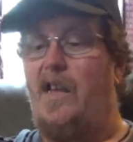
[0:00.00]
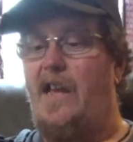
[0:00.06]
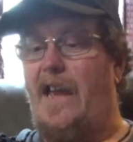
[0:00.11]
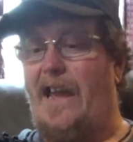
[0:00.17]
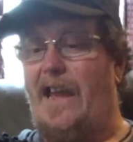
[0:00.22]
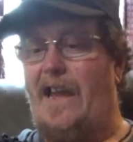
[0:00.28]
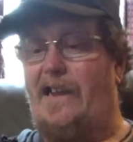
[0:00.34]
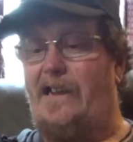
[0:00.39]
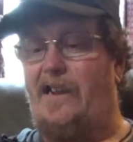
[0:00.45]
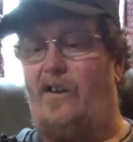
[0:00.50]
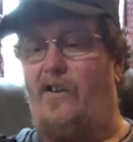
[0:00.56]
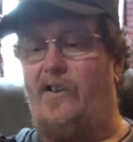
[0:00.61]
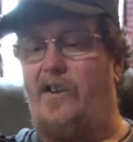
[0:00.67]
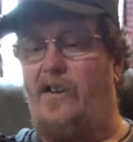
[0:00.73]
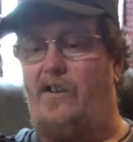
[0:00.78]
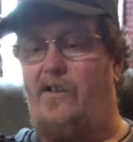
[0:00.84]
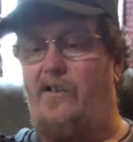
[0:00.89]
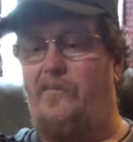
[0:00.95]
And I caught
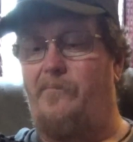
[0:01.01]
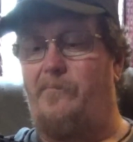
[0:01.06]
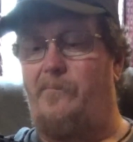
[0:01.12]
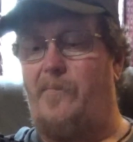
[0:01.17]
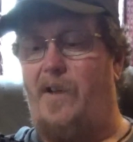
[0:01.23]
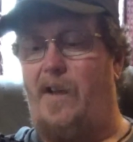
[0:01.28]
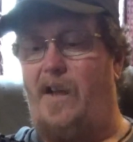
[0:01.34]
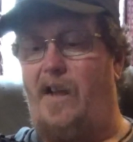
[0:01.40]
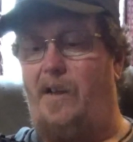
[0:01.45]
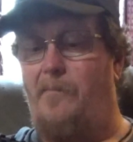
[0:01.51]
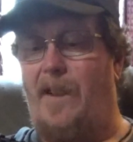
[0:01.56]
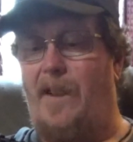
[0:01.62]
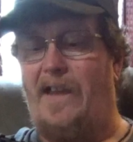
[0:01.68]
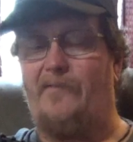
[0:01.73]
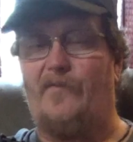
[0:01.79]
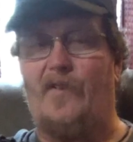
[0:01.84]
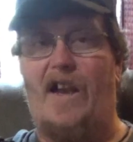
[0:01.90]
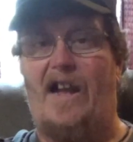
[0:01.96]
it on
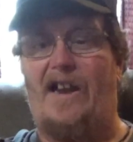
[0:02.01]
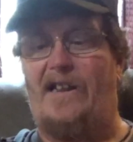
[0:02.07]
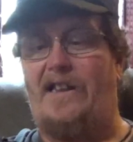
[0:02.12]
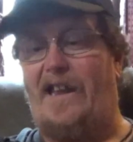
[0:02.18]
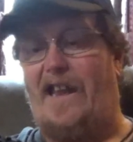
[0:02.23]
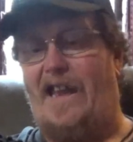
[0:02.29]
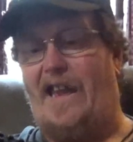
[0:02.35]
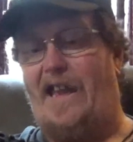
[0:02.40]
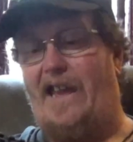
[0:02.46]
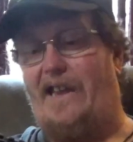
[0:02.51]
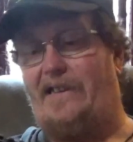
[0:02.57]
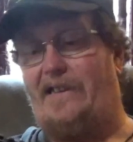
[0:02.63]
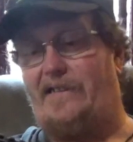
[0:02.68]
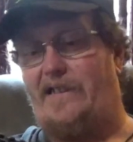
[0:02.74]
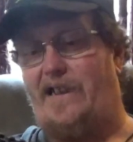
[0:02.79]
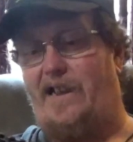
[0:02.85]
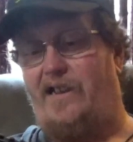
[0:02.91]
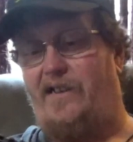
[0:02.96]
Black Friday
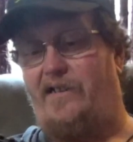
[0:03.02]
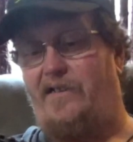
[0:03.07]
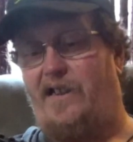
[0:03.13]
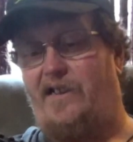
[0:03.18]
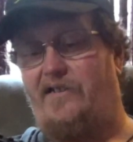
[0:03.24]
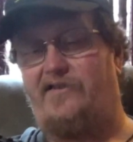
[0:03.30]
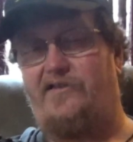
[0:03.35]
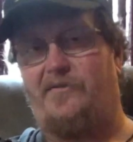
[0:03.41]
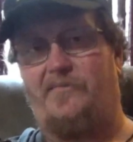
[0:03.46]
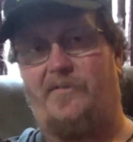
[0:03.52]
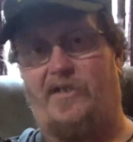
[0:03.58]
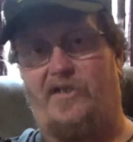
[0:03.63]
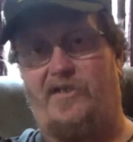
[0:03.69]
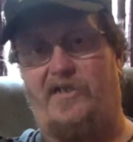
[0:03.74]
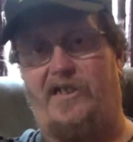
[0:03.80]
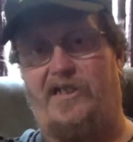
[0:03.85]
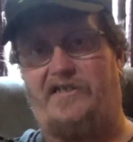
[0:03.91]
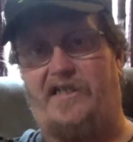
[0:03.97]
and got some
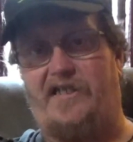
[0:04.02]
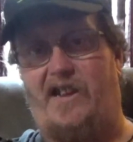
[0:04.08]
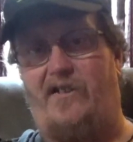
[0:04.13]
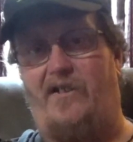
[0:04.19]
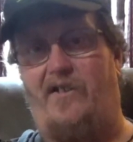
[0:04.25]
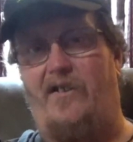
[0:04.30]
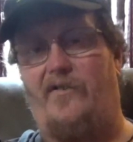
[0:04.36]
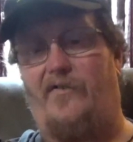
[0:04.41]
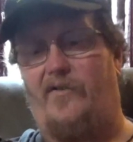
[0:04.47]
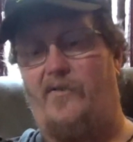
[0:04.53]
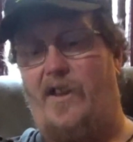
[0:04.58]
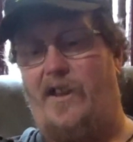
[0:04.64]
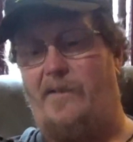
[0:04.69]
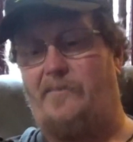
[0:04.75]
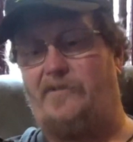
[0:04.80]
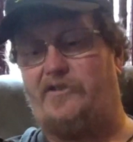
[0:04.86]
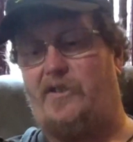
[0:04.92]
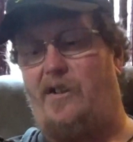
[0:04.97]
good discount on it through
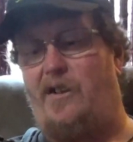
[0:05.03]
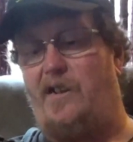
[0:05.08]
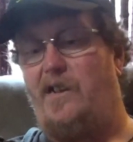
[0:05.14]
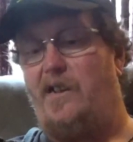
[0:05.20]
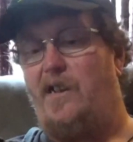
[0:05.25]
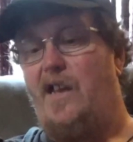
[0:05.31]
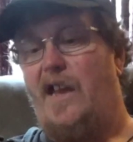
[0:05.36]
Amazon.